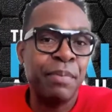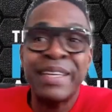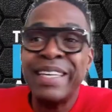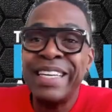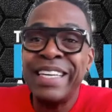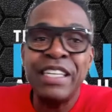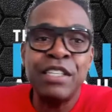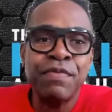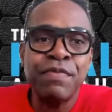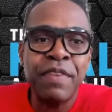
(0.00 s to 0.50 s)
But
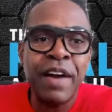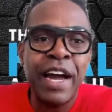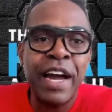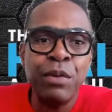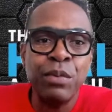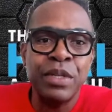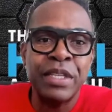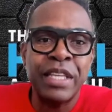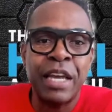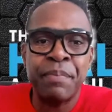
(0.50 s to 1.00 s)
he's
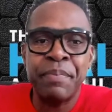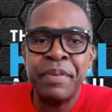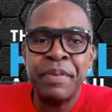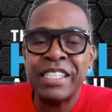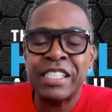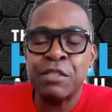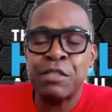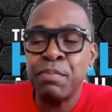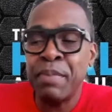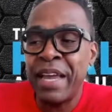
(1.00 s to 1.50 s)
fine with that
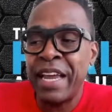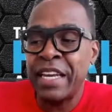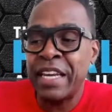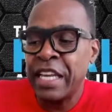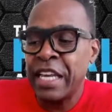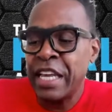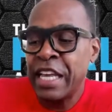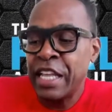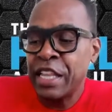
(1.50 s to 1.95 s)
because, man,